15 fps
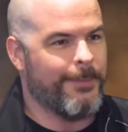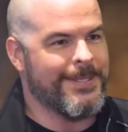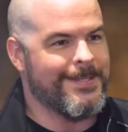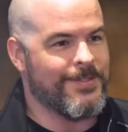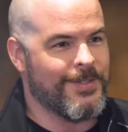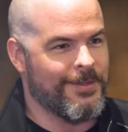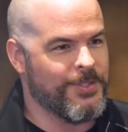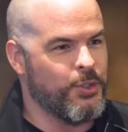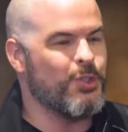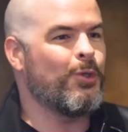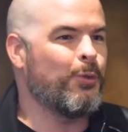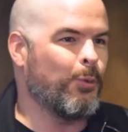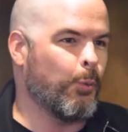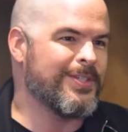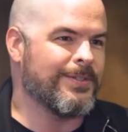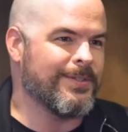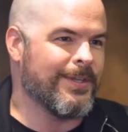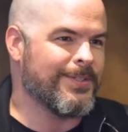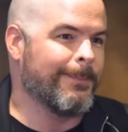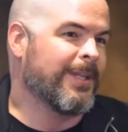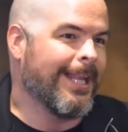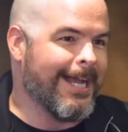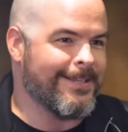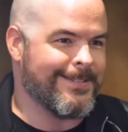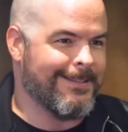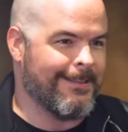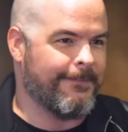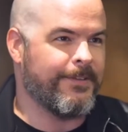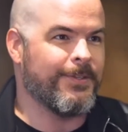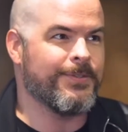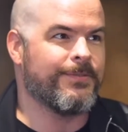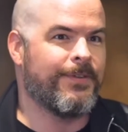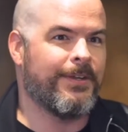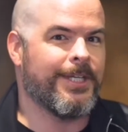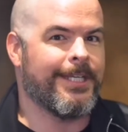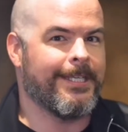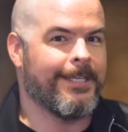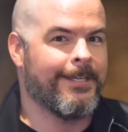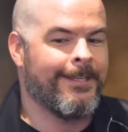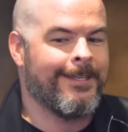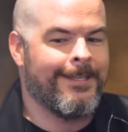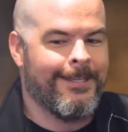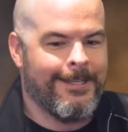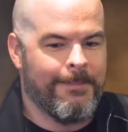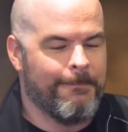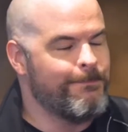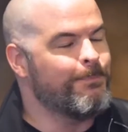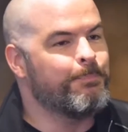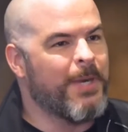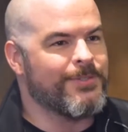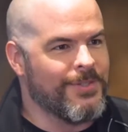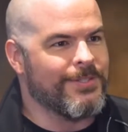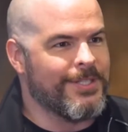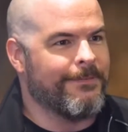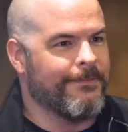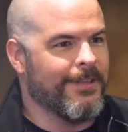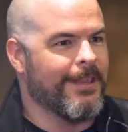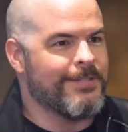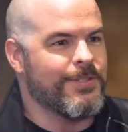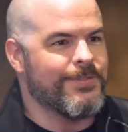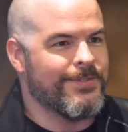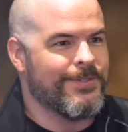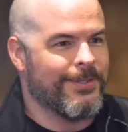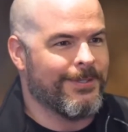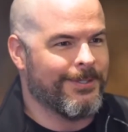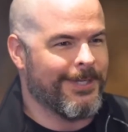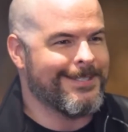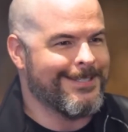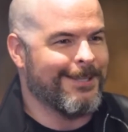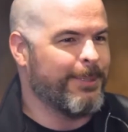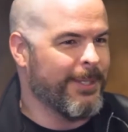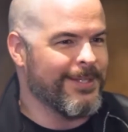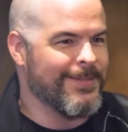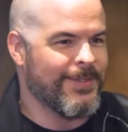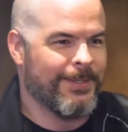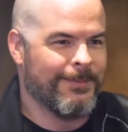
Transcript: of them is there's a new Wizard Subclass that feels very much the stuff of Legends, correct? Tell me about this.